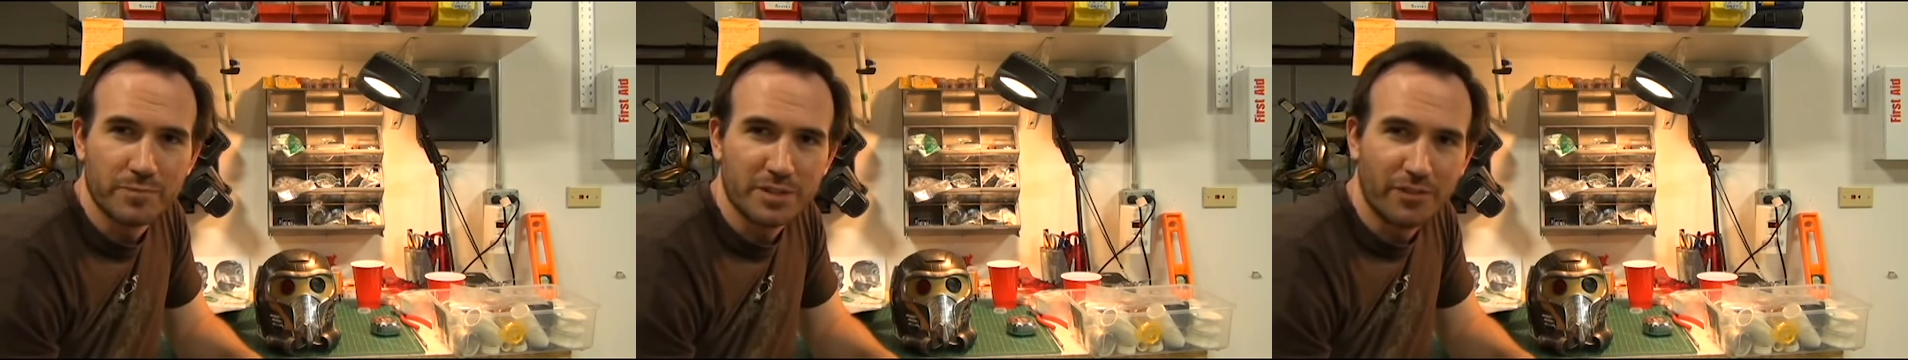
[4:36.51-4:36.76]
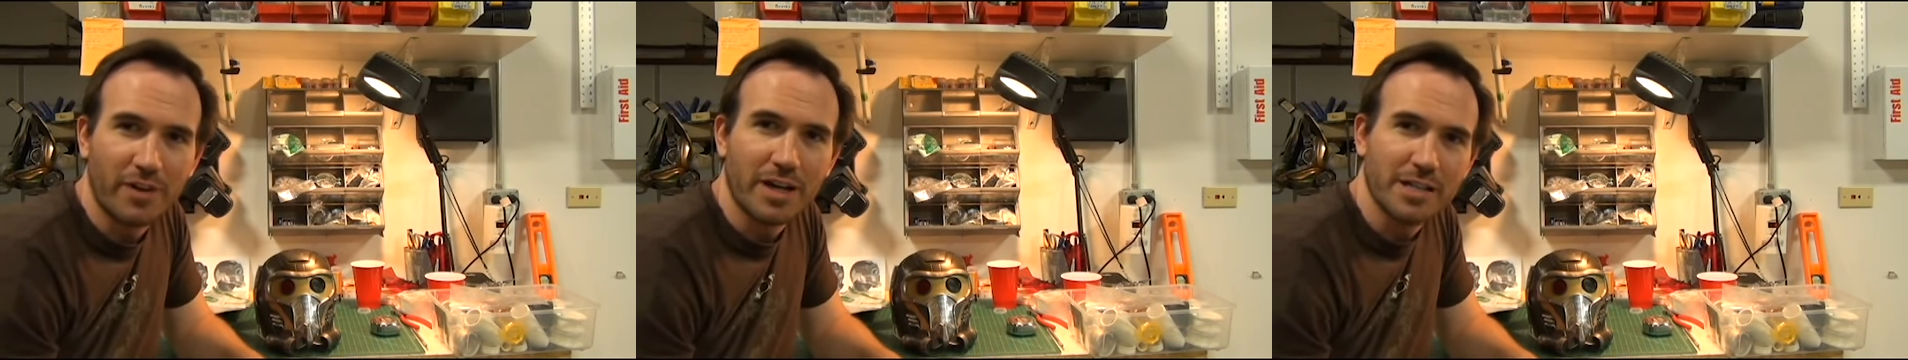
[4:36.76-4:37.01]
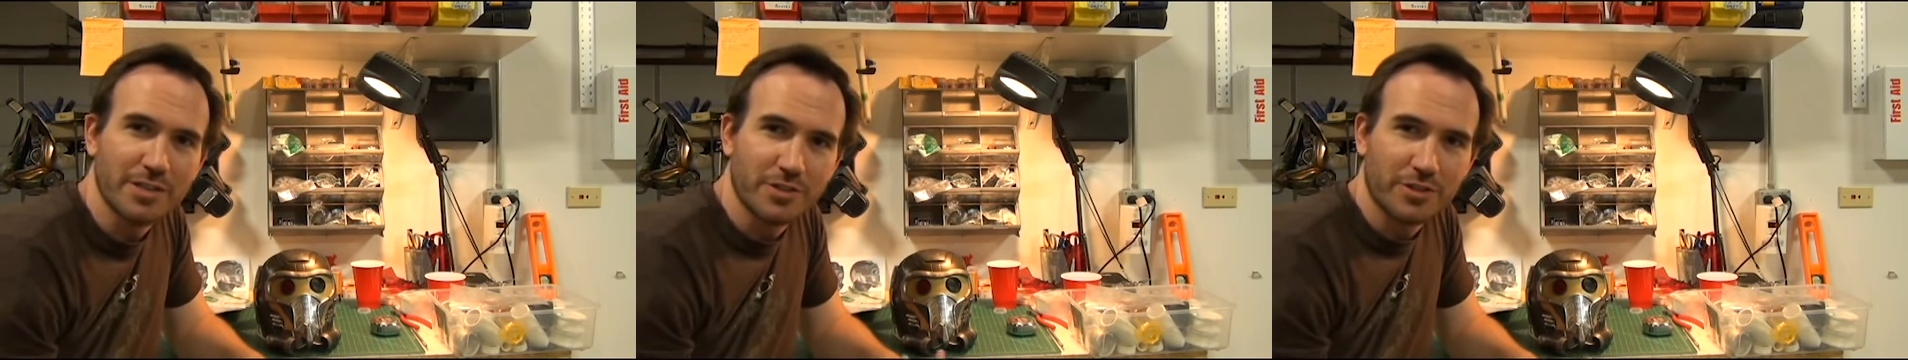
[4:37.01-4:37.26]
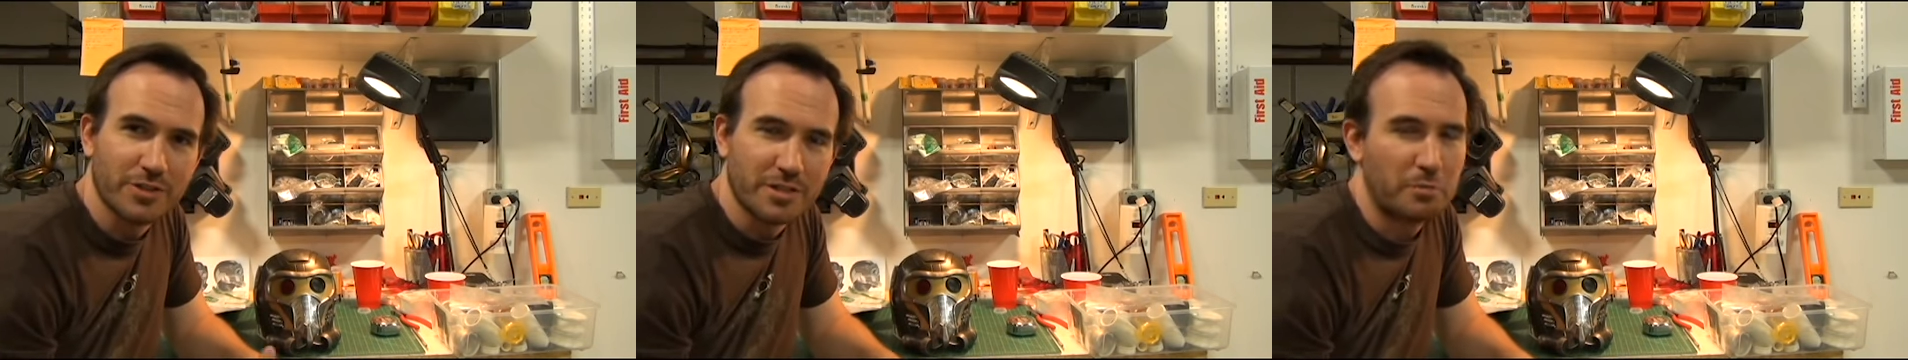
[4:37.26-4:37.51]
device
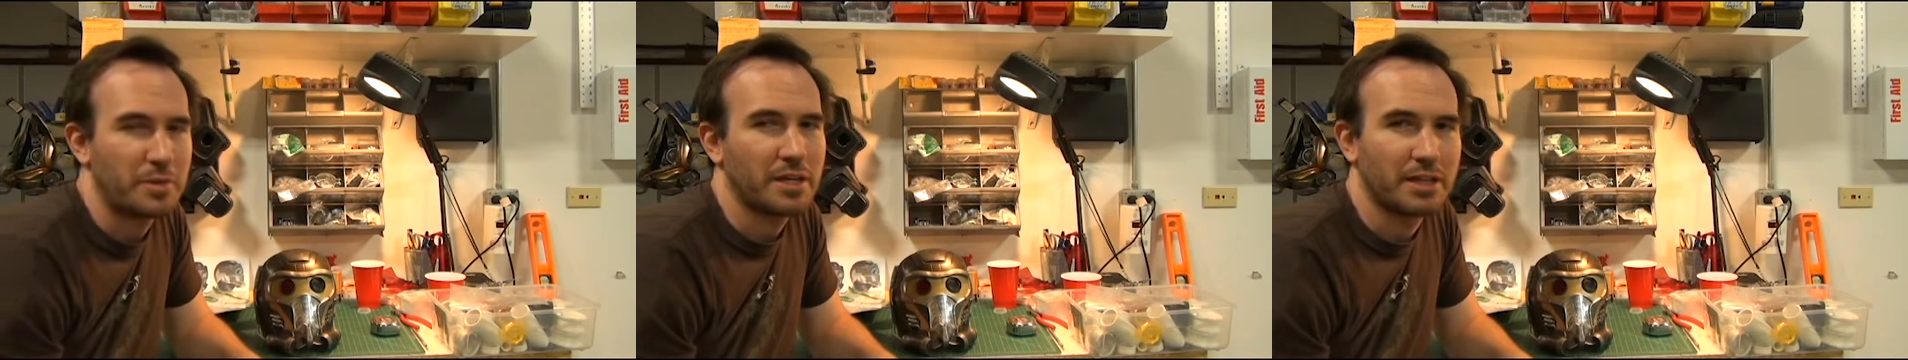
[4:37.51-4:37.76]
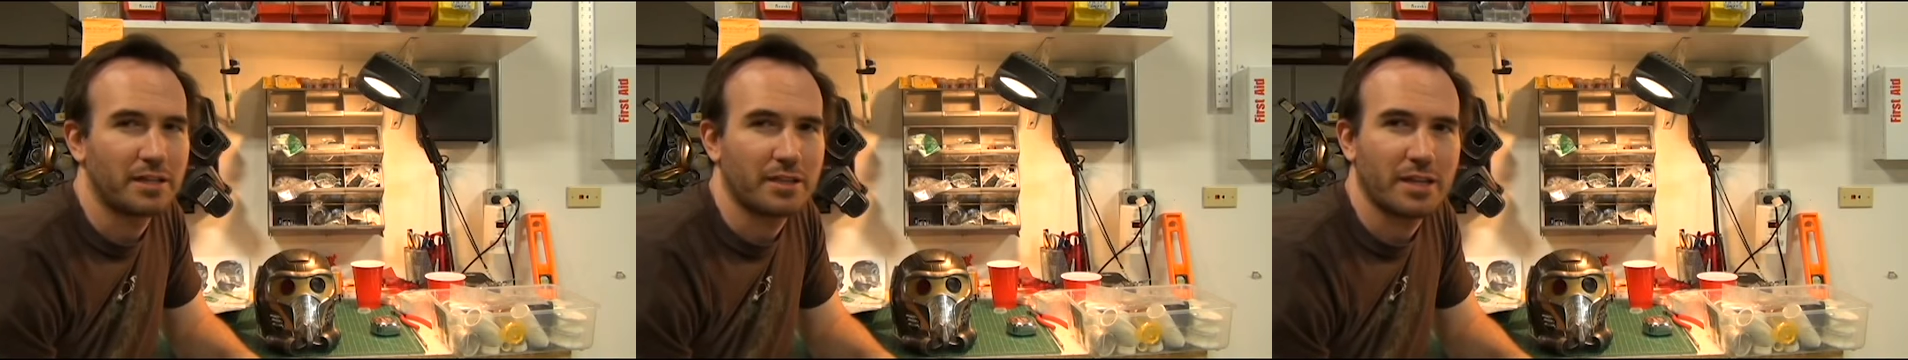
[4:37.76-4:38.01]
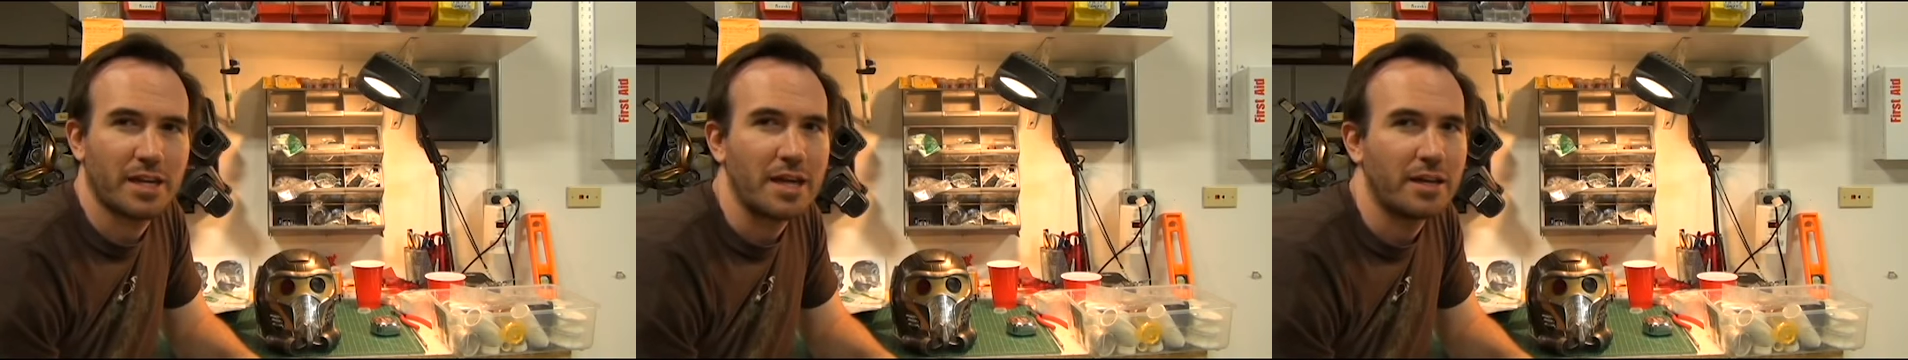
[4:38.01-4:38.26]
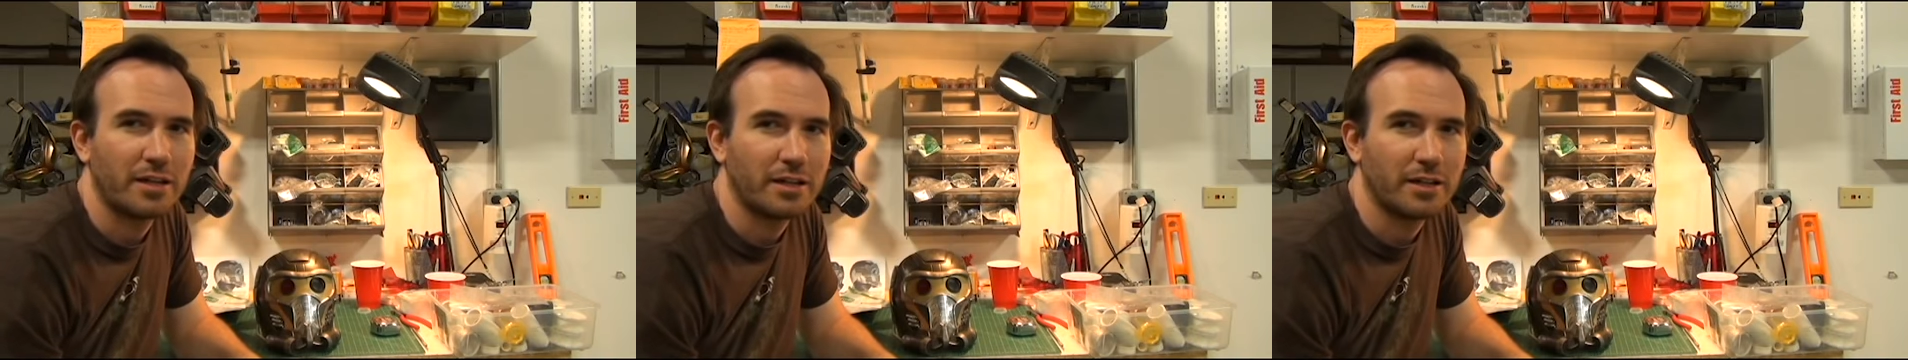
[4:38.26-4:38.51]
or something
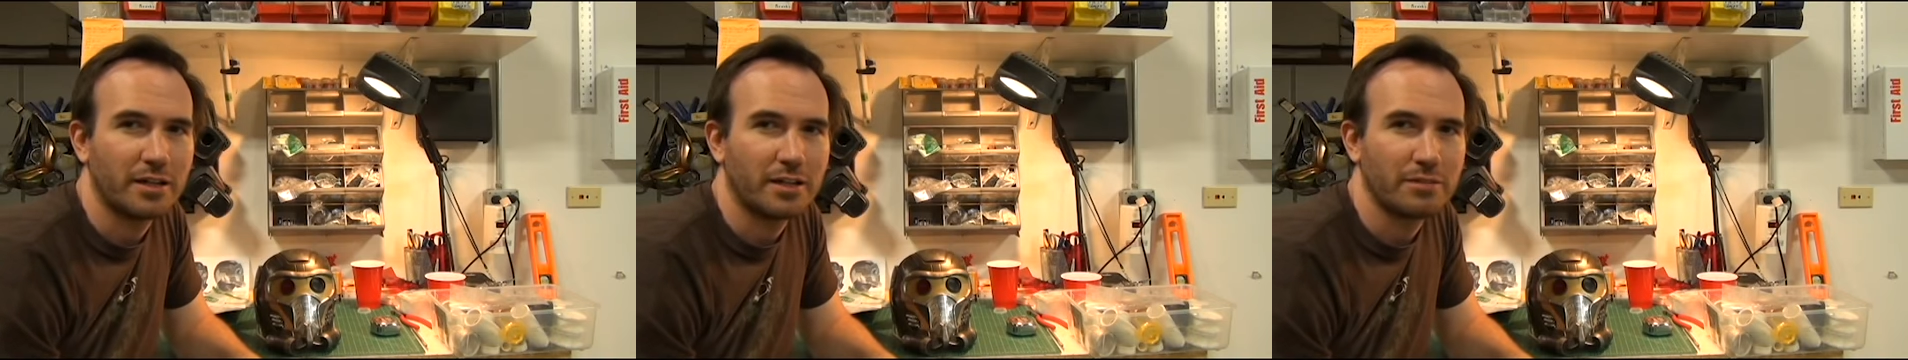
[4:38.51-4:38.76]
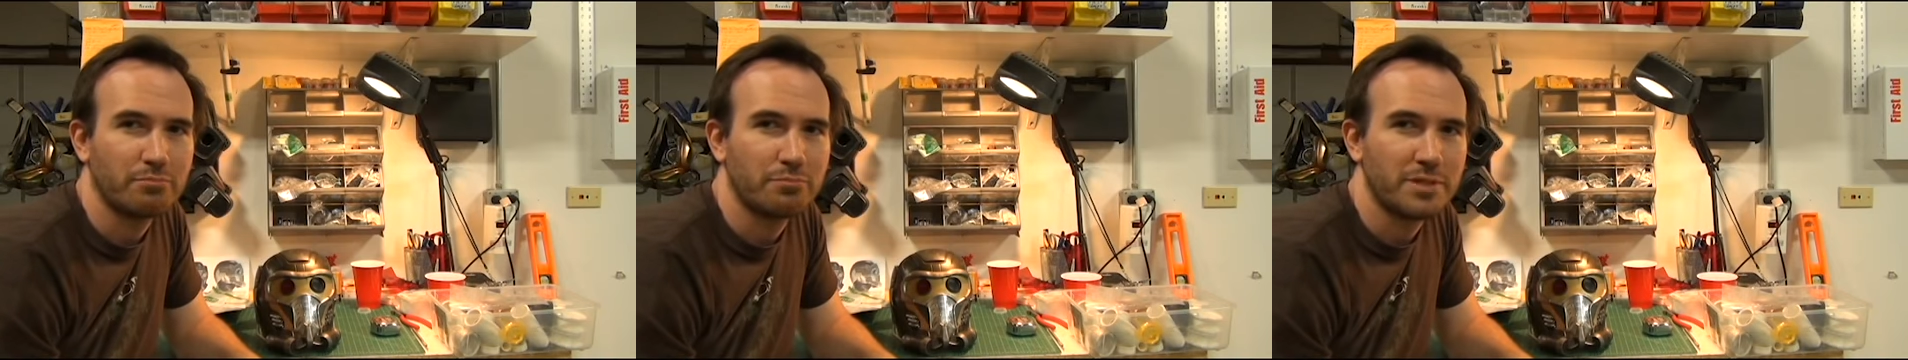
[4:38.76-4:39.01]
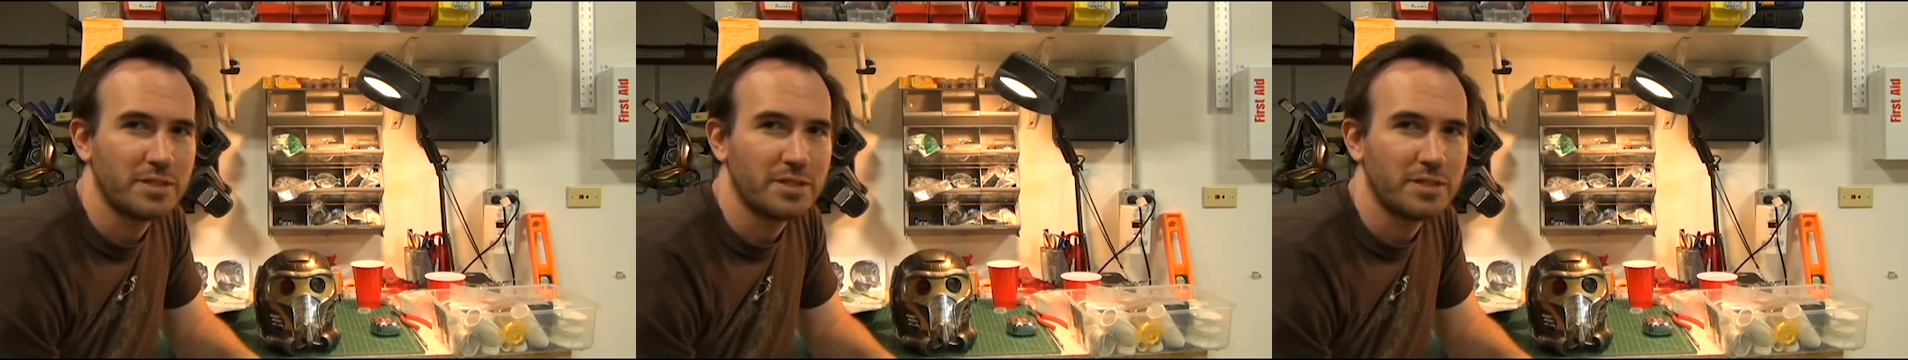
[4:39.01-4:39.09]
in a